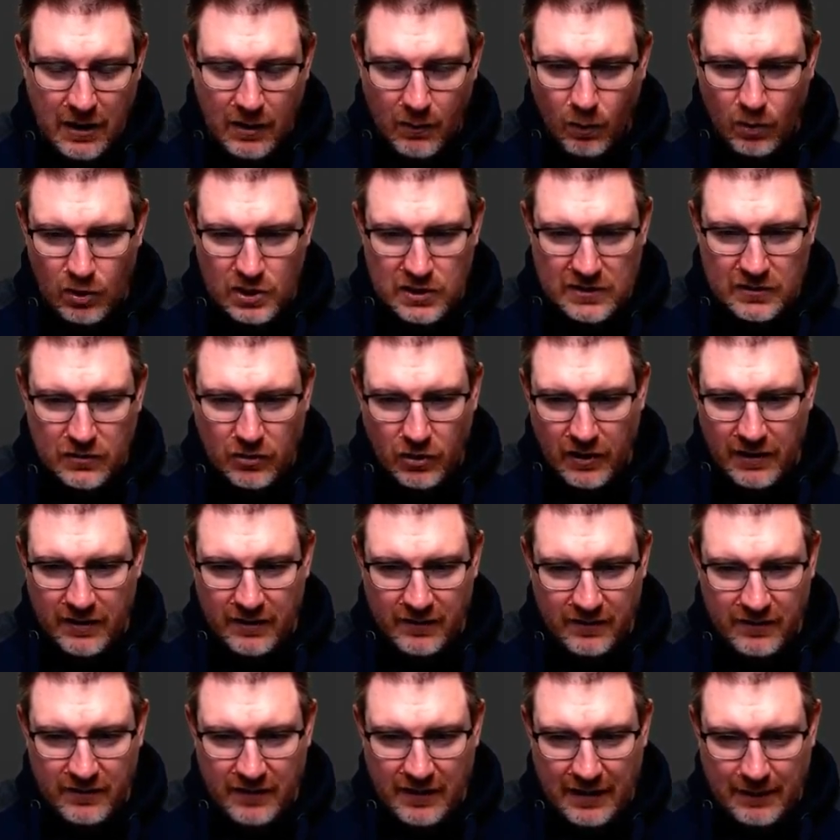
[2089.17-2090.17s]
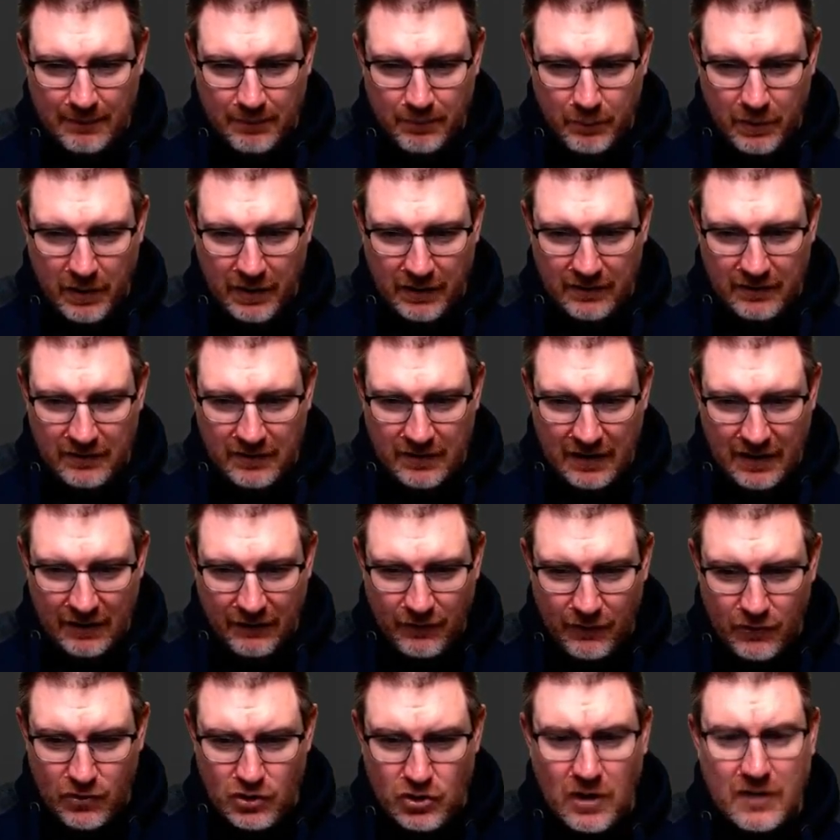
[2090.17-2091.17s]
We'll just kind of see. But uh,
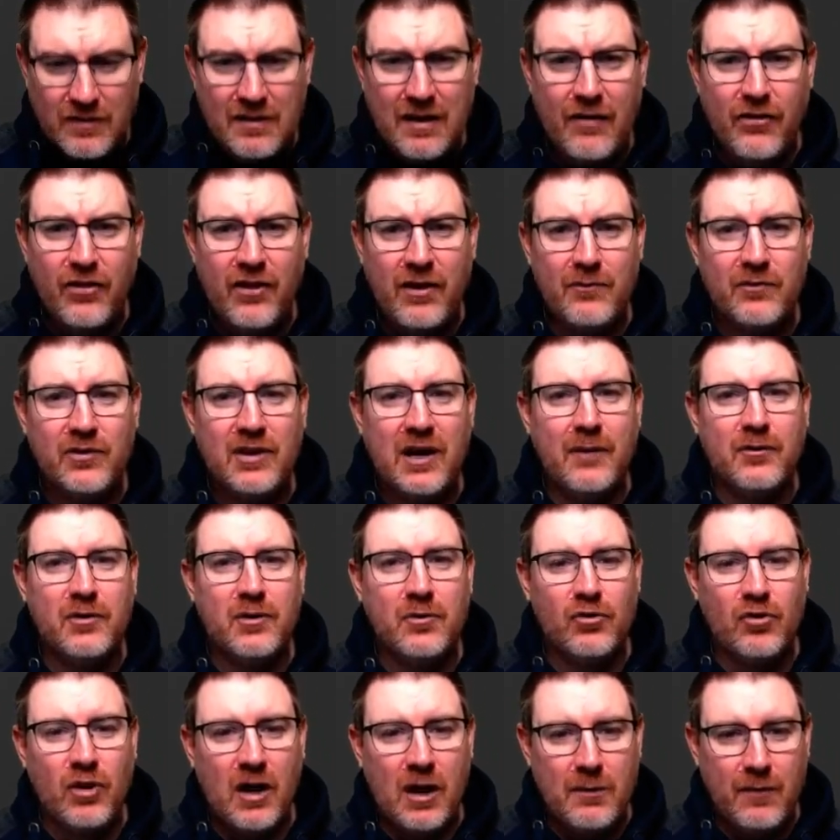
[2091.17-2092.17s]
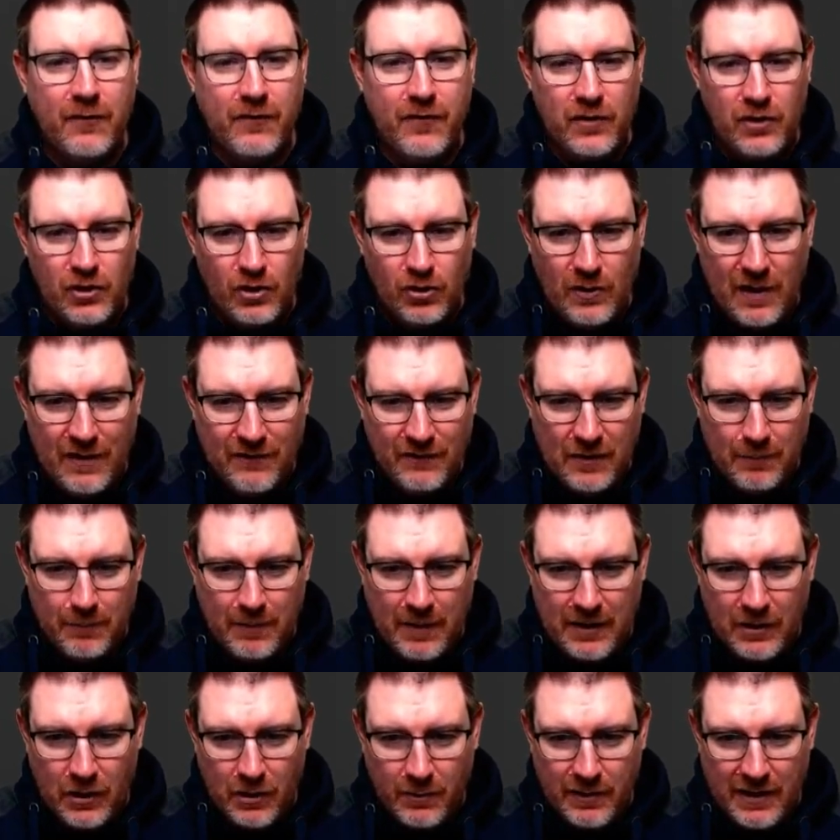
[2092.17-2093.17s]
if you've enjoyed that, thumbs up, subscribe if you're new,
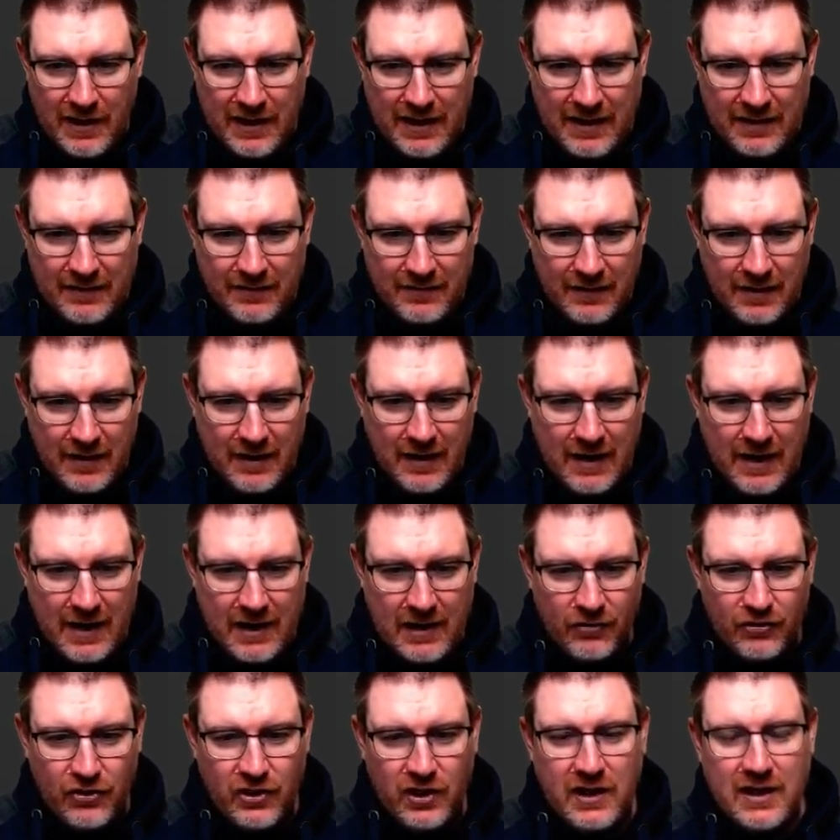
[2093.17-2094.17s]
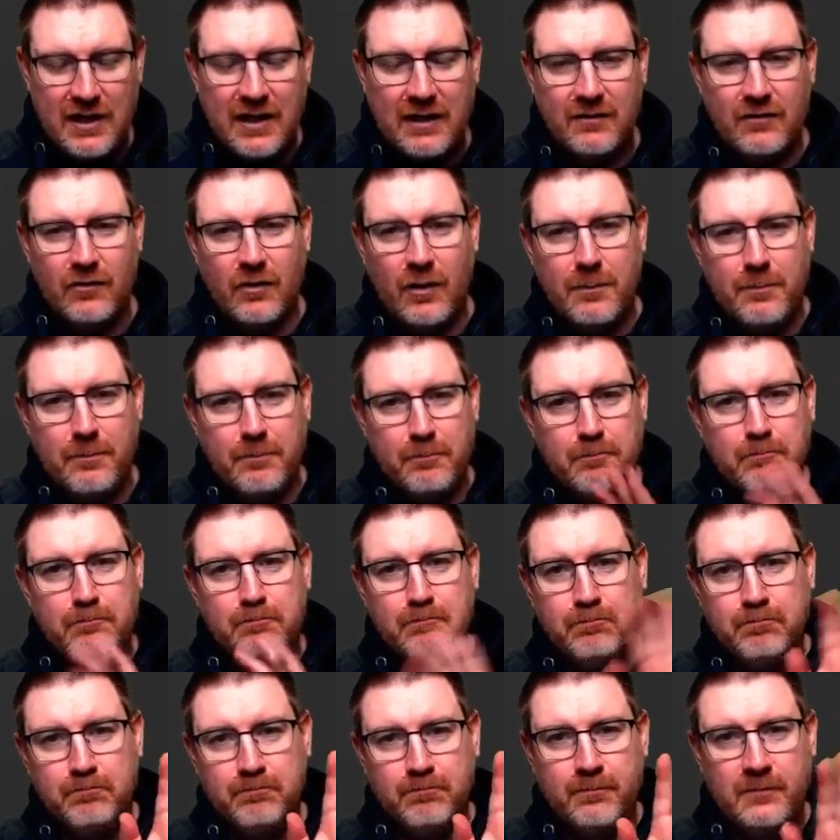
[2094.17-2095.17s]
MVP nominees, and I'll see you next time.
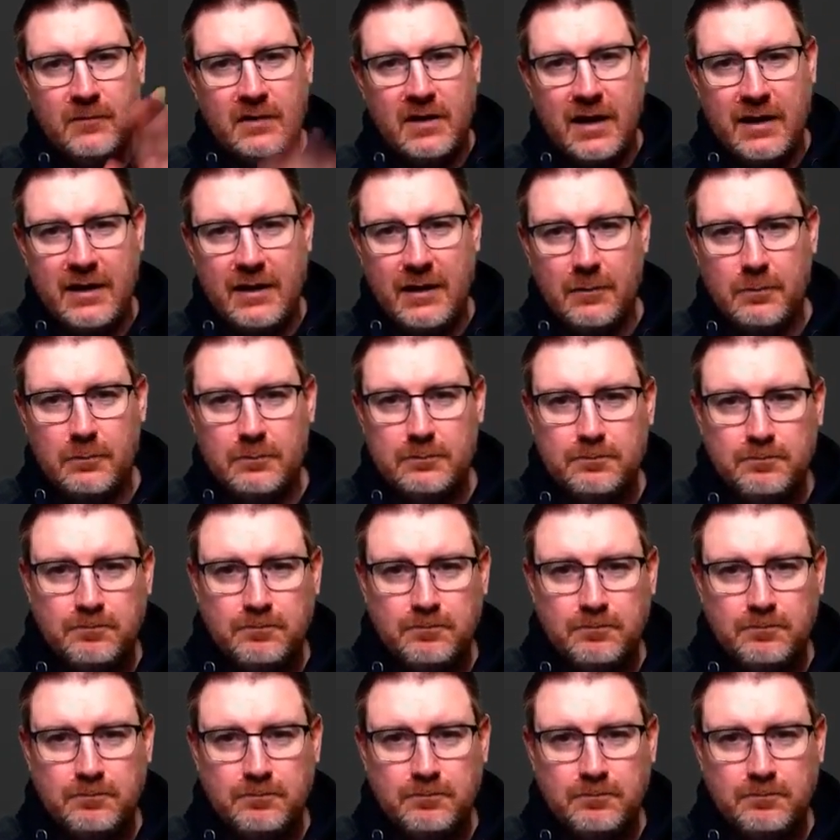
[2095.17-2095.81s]
Take care.